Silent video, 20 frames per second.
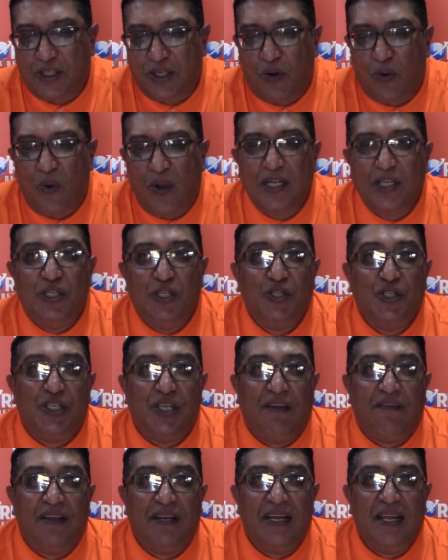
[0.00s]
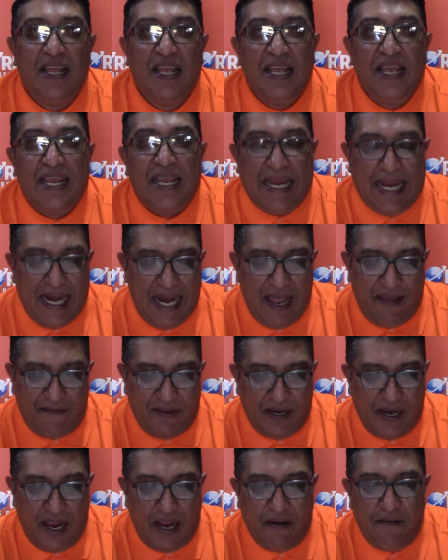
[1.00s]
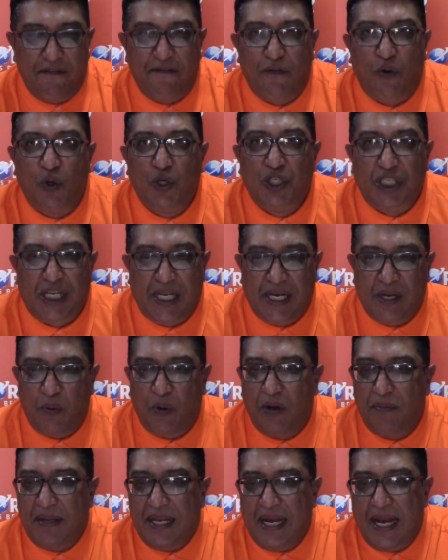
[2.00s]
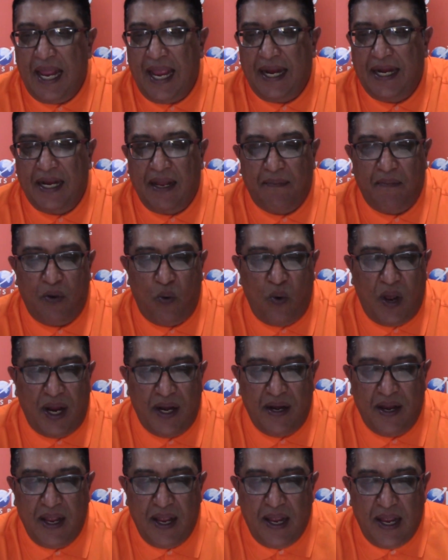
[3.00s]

So 1, 2, 7, 11 and 14 will be leg number 1.